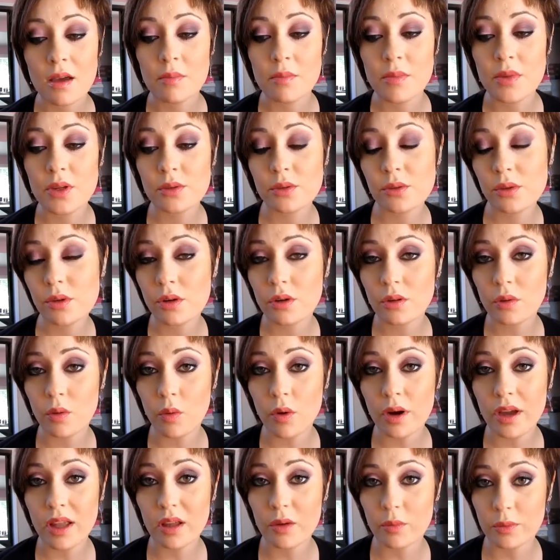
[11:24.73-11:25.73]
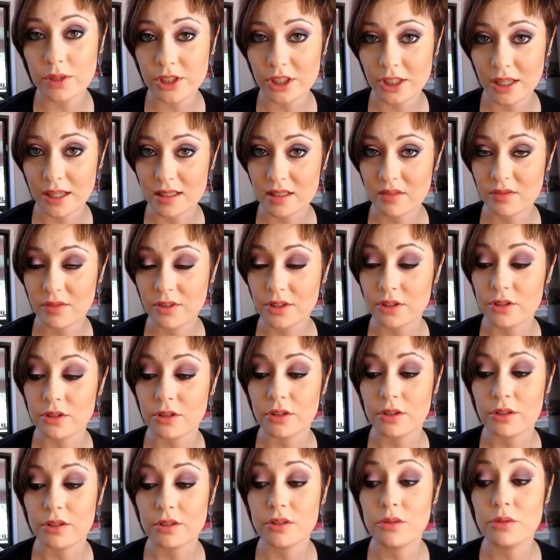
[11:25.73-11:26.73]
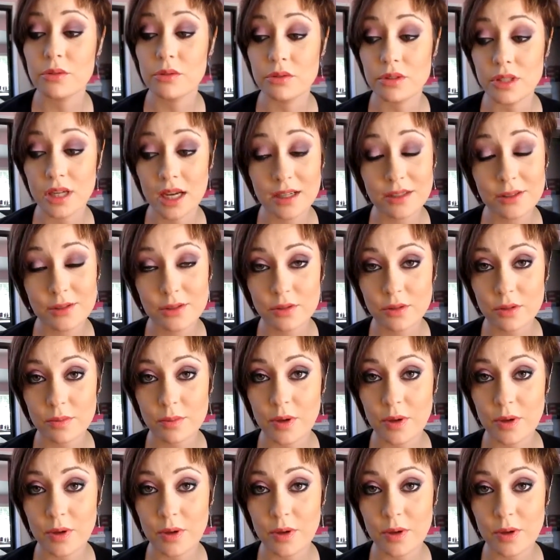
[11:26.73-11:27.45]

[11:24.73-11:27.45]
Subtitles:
mineral oil, which gets filtered through dinosaur